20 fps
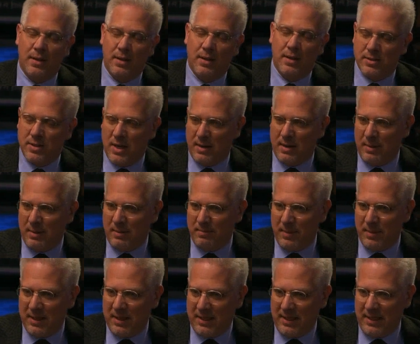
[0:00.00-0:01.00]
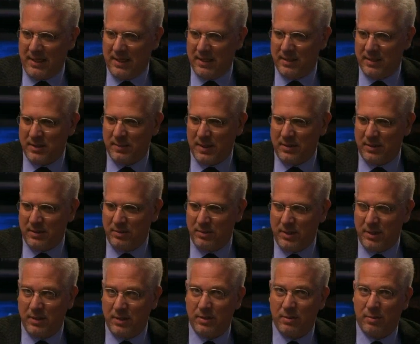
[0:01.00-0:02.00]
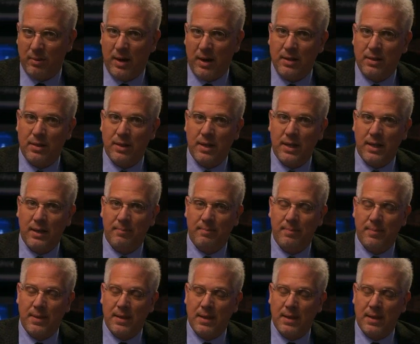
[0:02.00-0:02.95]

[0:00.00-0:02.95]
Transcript: It's not about money, it's about doing the right thing.